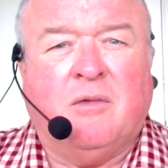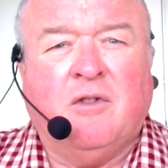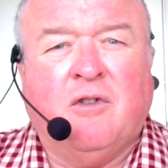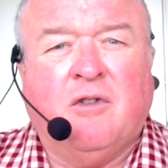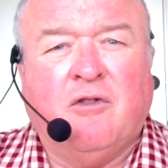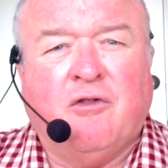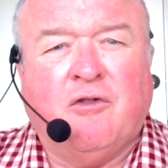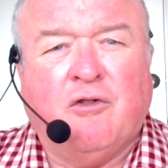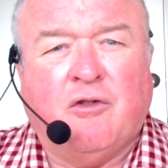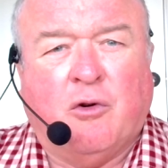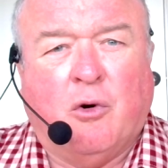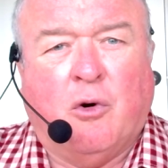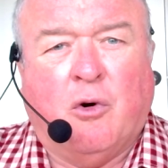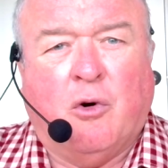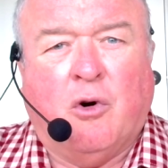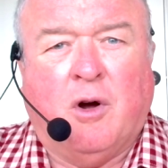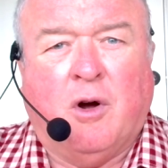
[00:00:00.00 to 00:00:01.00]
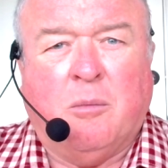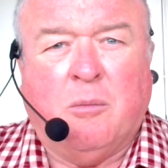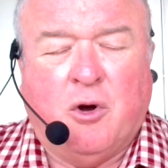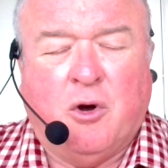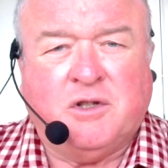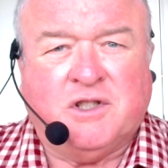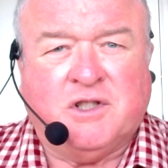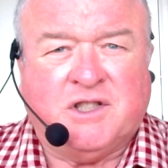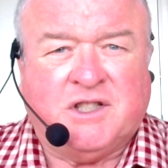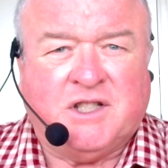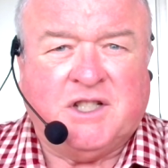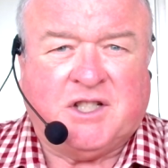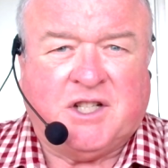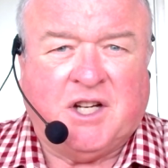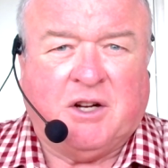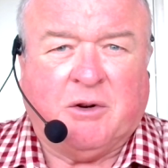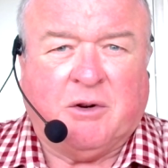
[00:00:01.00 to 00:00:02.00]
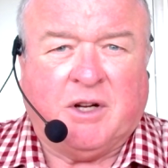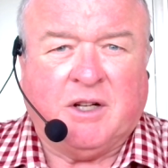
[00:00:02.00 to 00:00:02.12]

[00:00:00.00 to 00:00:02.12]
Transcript: for emergency steering.